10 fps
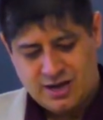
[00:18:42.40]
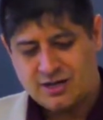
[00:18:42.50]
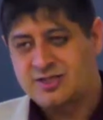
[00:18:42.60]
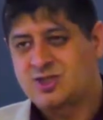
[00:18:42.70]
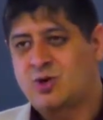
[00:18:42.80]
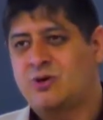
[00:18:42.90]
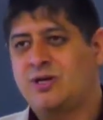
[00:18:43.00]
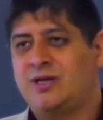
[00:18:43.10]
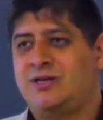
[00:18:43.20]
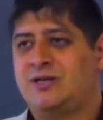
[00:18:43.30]
Our
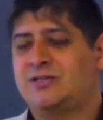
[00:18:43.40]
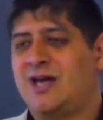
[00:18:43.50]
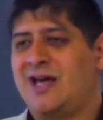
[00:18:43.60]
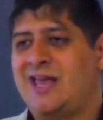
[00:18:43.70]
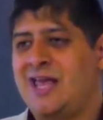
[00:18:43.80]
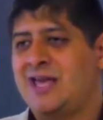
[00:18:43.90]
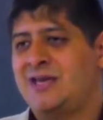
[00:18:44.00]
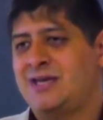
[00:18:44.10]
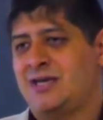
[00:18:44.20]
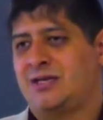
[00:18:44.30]
story does not
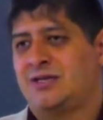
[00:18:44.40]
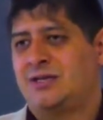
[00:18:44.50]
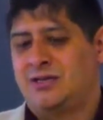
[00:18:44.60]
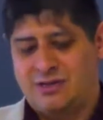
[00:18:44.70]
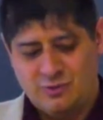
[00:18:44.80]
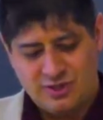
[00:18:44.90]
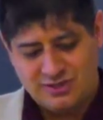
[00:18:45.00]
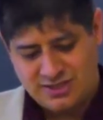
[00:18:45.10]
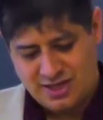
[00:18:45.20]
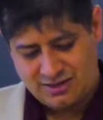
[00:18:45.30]
end
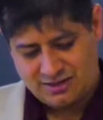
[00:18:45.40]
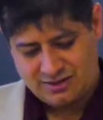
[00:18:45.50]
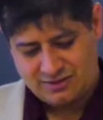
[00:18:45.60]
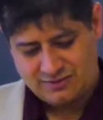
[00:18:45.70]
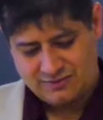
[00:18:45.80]
with death.